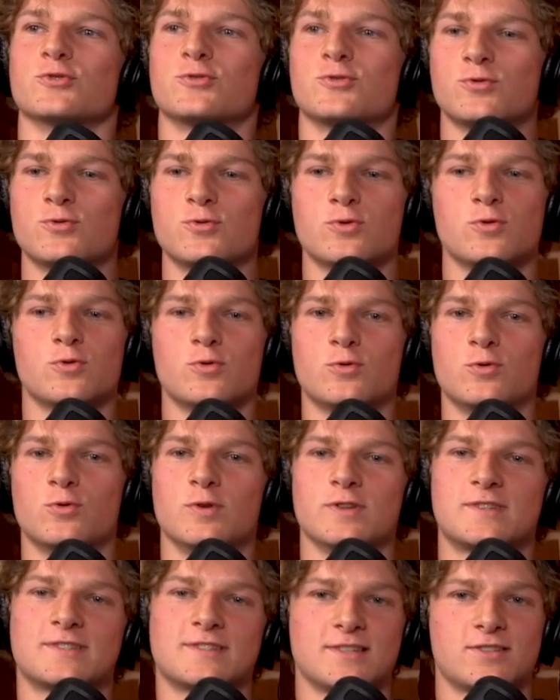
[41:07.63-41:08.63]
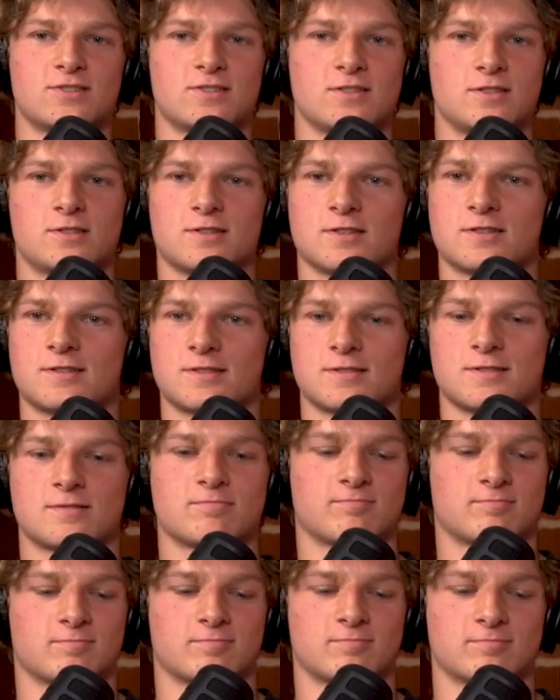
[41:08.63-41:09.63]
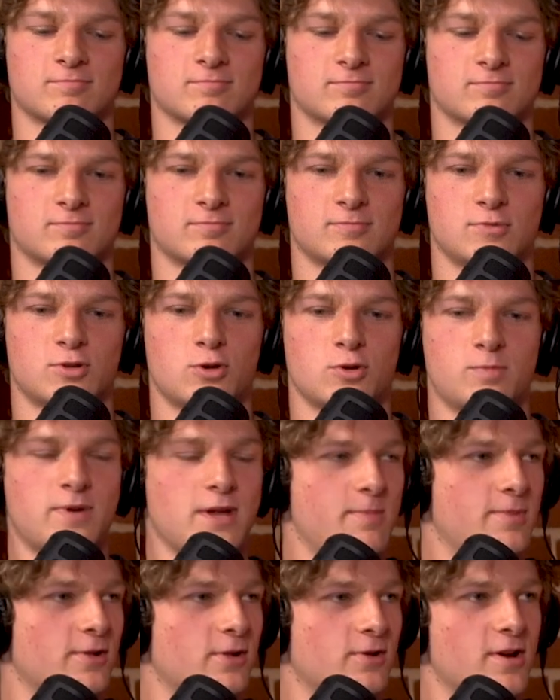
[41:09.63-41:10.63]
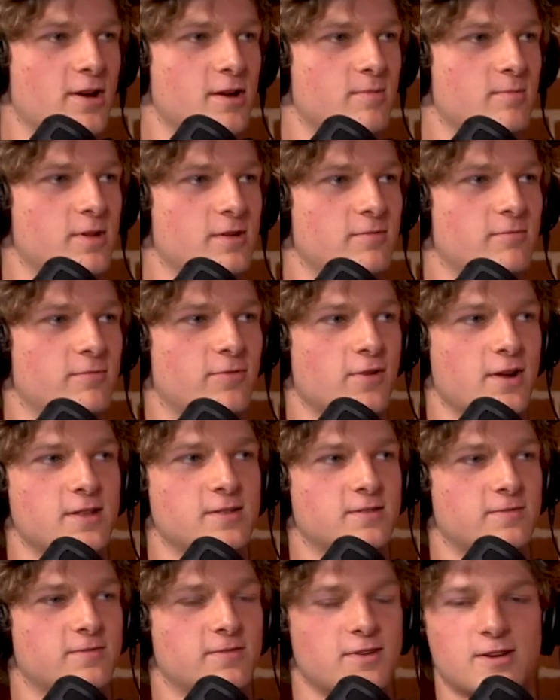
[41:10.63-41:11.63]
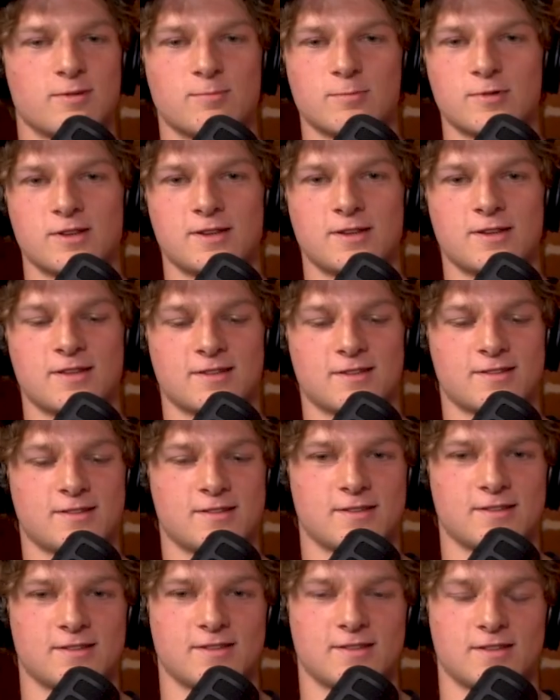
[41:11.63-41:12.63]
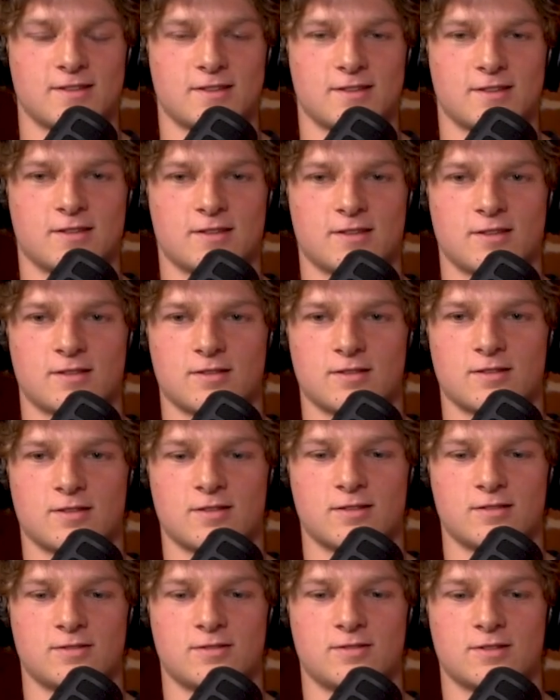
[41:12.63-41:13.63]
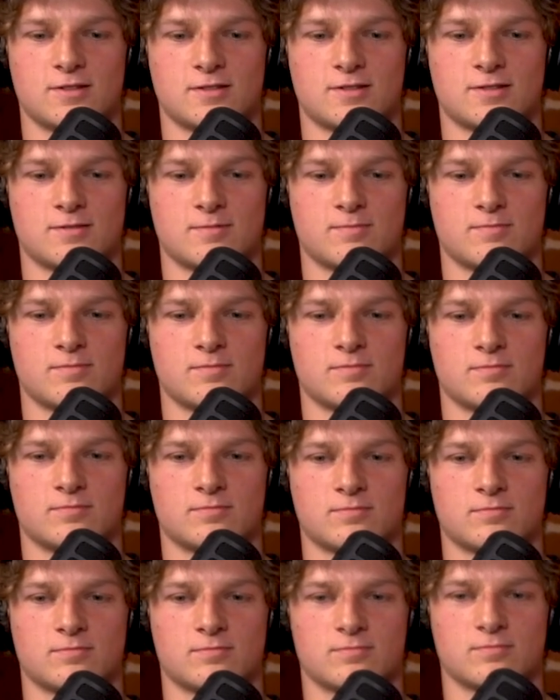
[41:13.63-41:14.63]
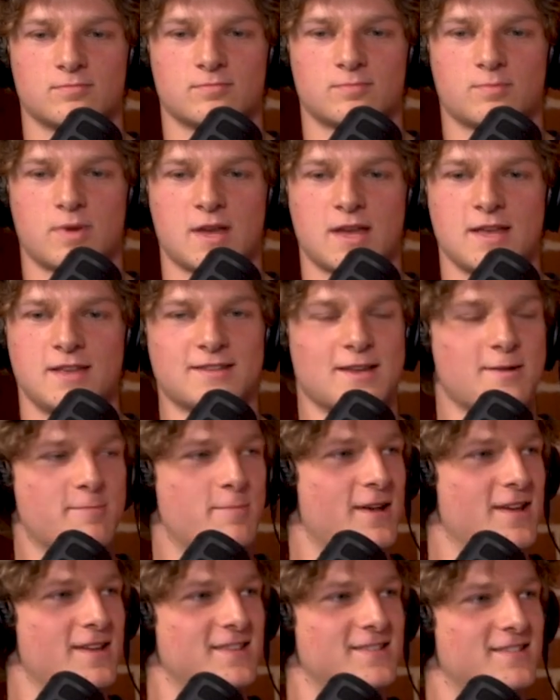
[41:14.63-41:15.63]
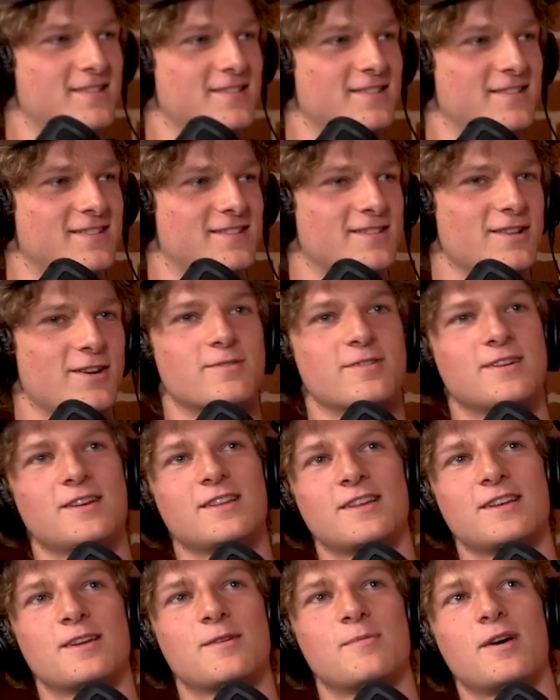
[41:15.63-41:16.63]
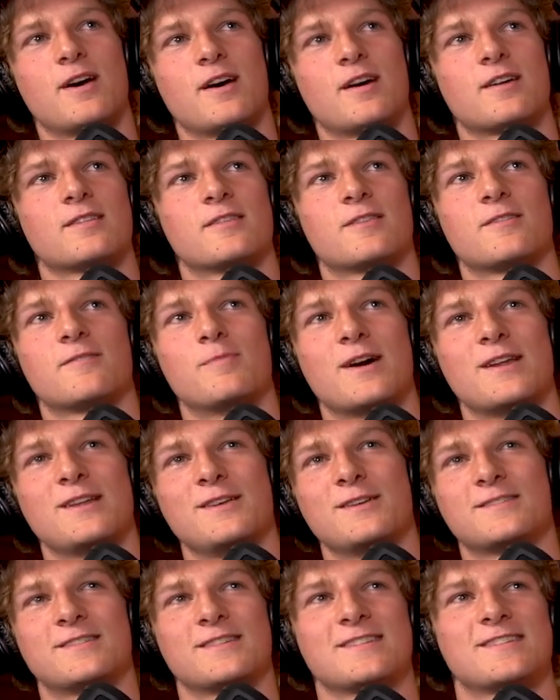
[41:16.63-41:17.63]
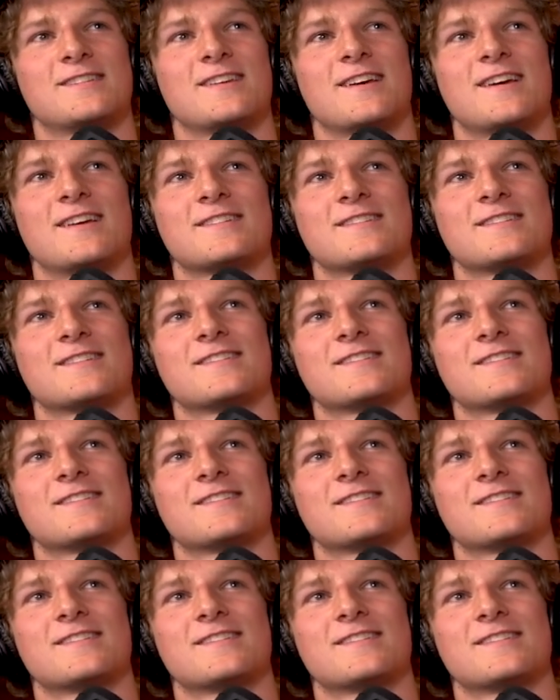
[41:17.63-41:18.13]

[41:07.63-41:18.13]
Ooh, it's literally just good people around me, friends, family, and just peace at peace. It's not really about the money or success.